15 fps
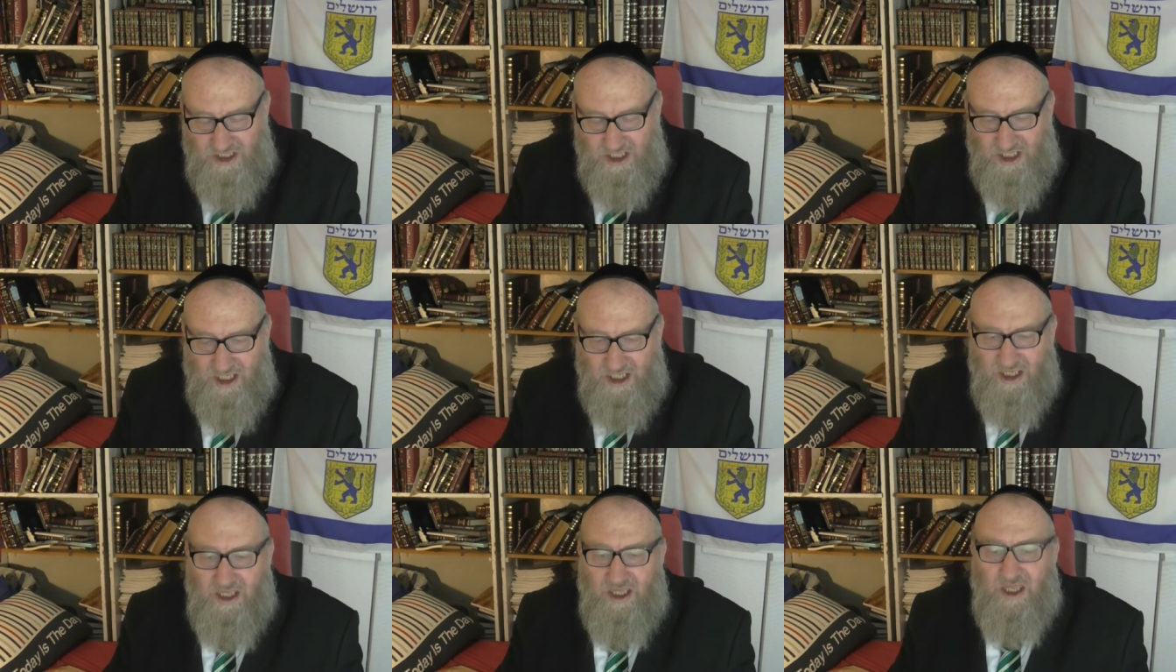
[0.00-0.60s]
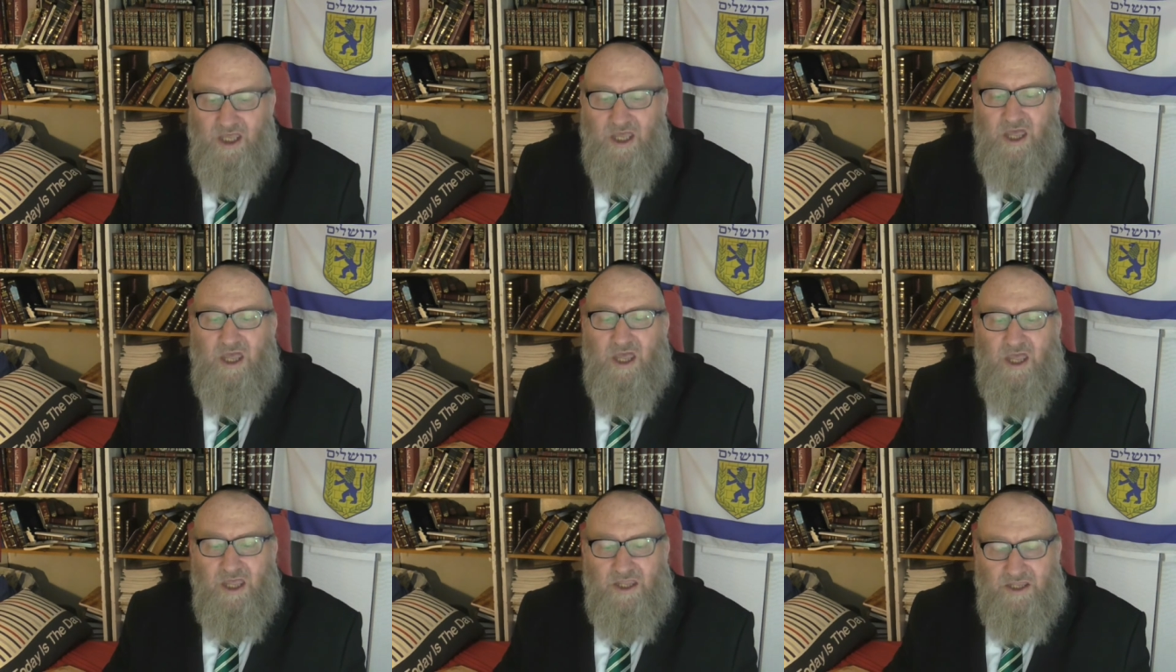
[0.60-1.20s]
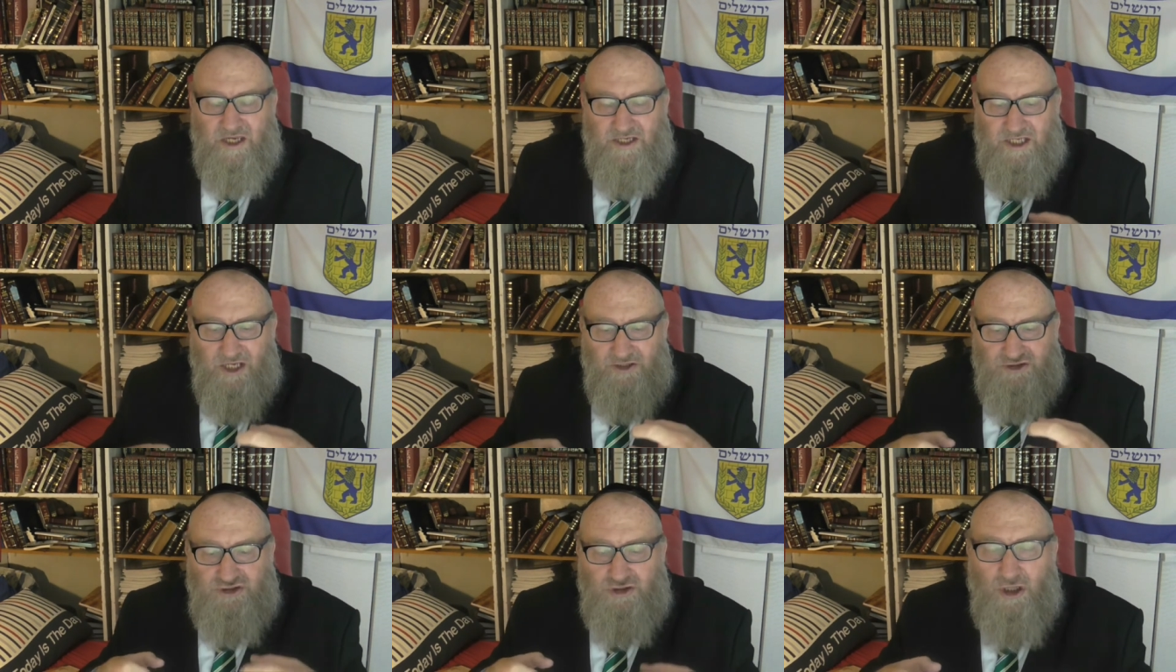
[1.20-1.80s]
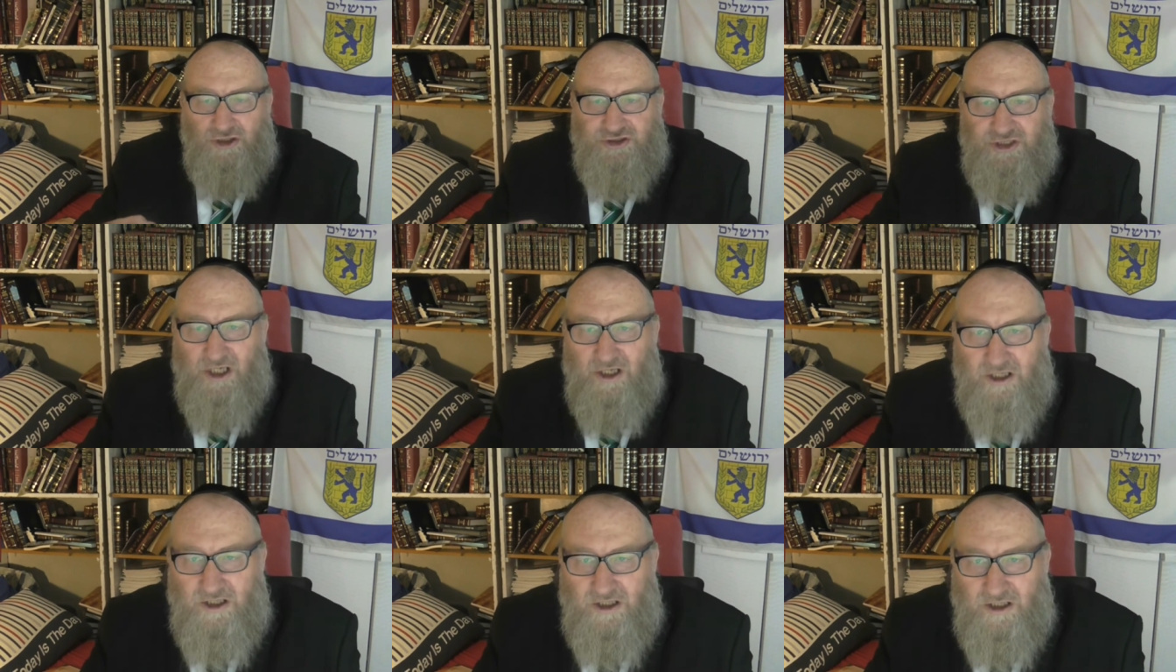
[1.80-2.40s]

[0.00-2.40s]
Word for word: uh, they now doctor